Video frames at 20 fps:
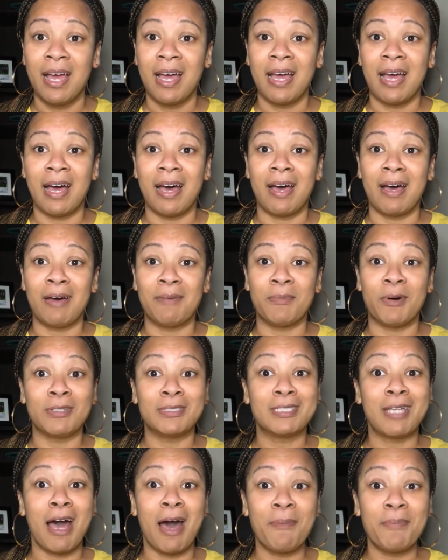On
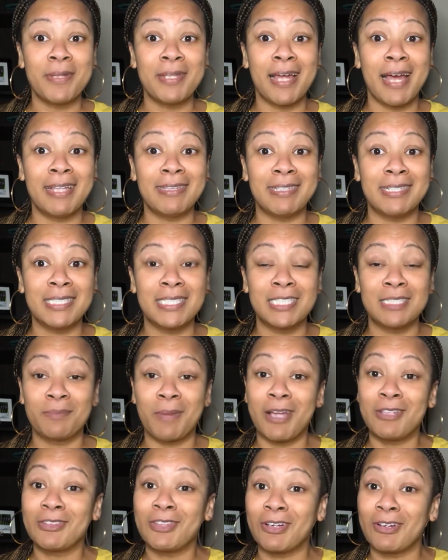top of that, this is my
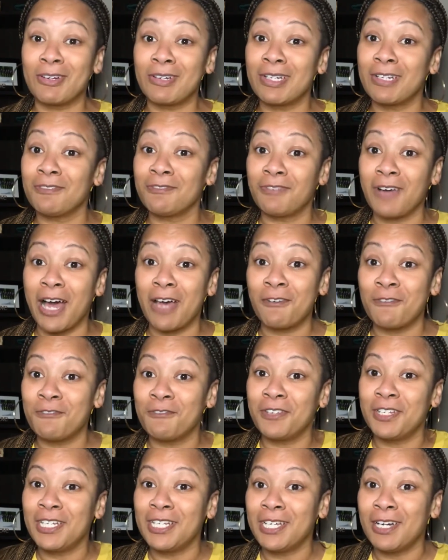3rd and final
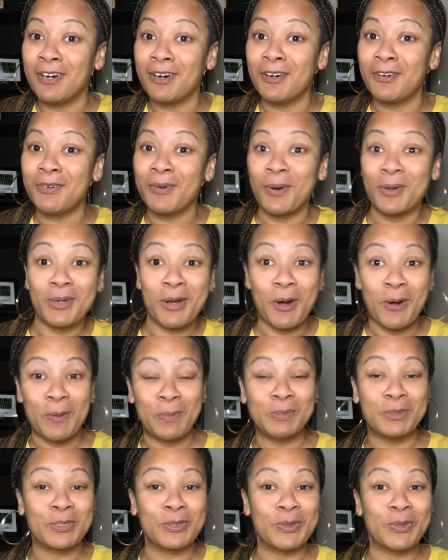video on
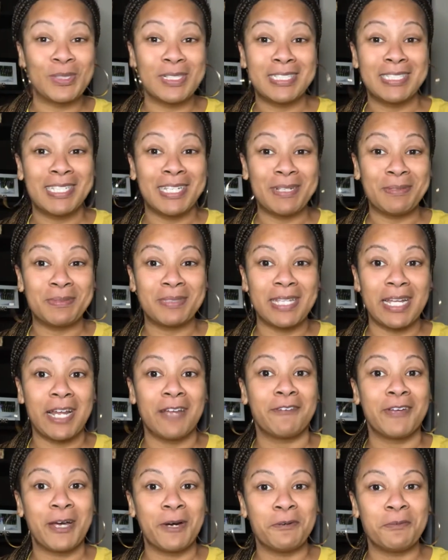homeschooling tips that have
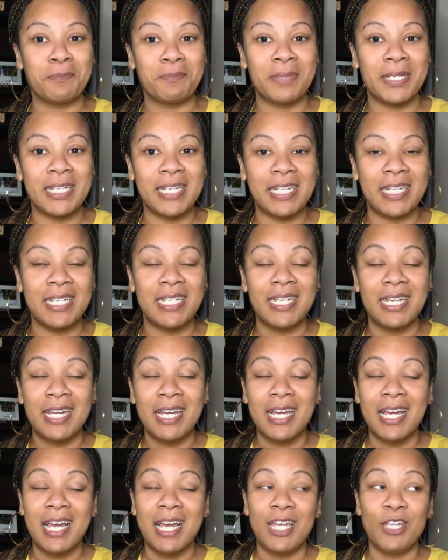helped me.
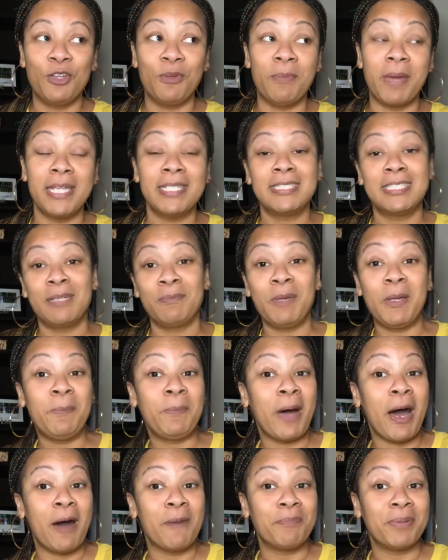You may see me
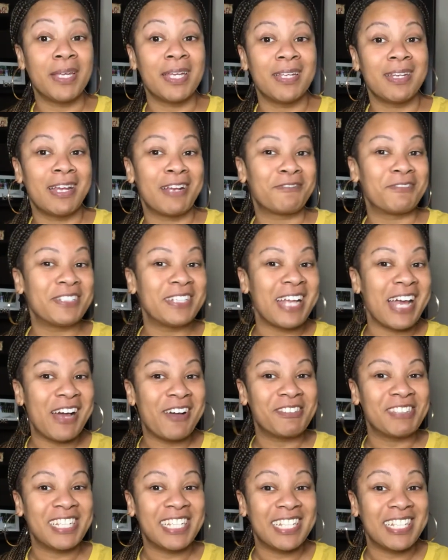pop in every now
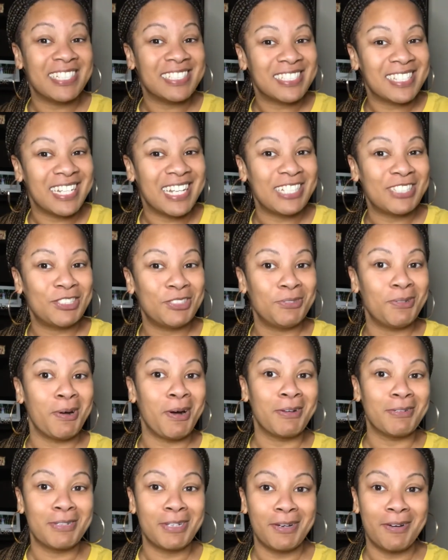and then to let you
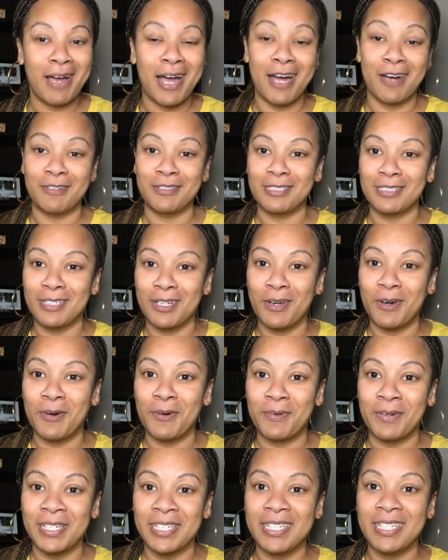all know how it's
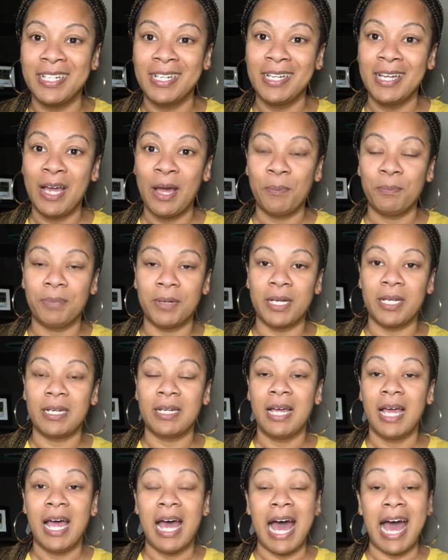going, but
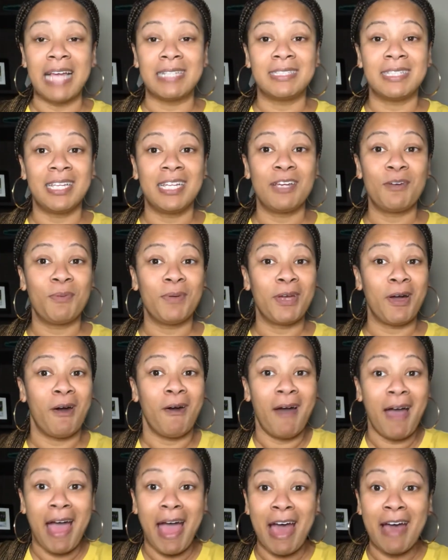I think we all
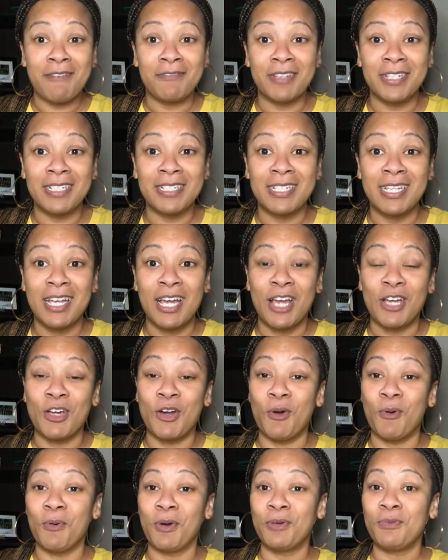have it
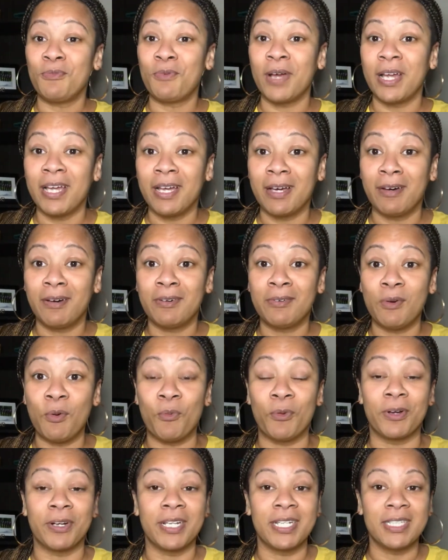going well.
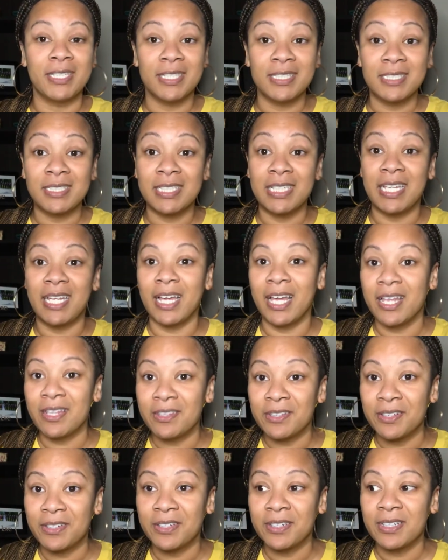We're in this
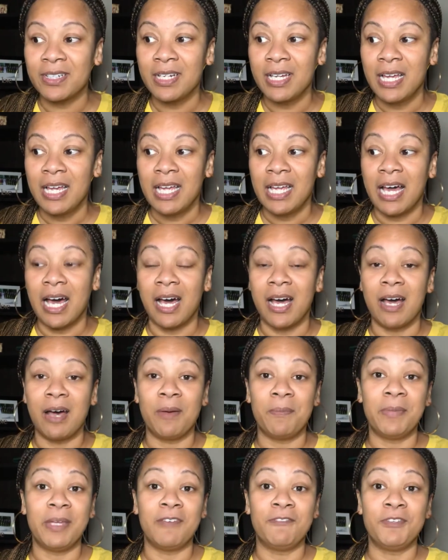together.
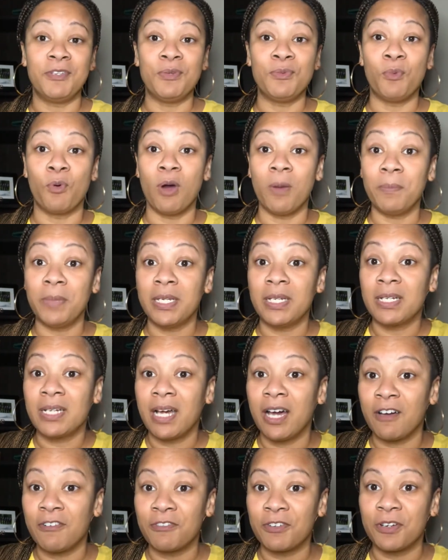If you want me to
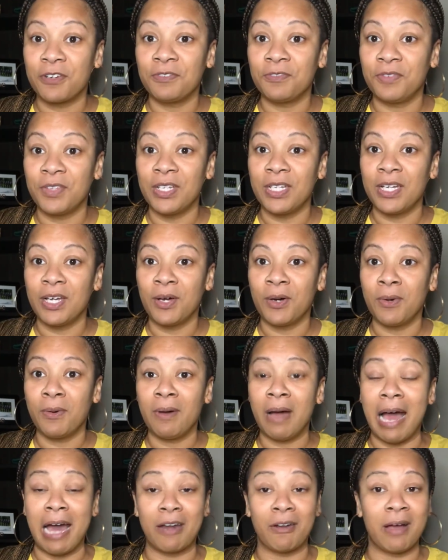cover a video,
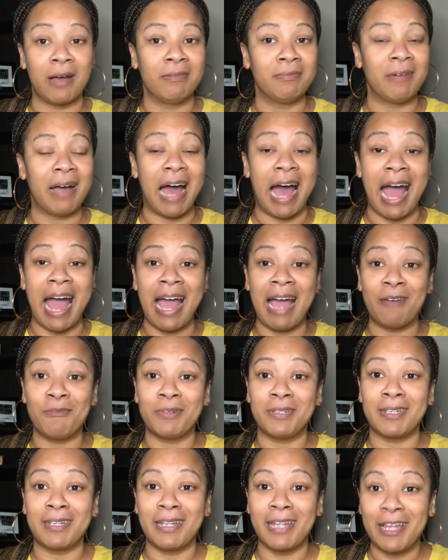I
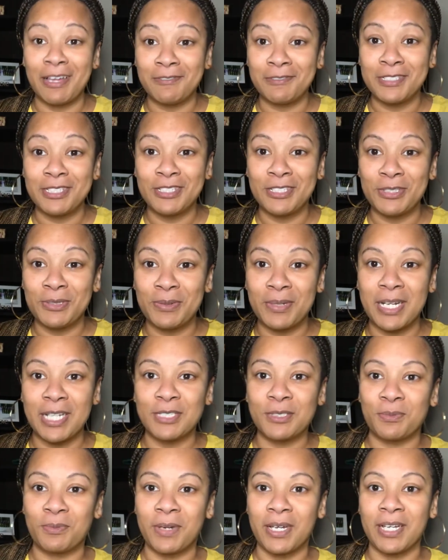would love to do it
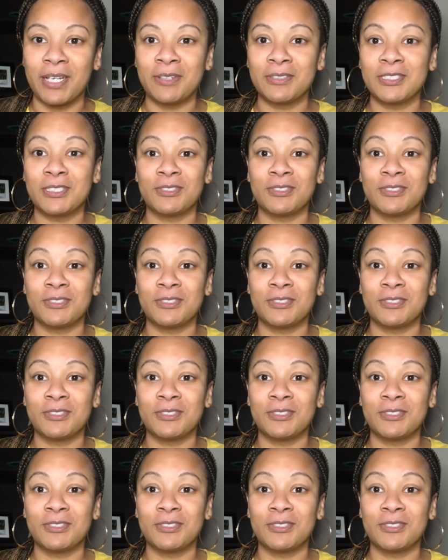as well. So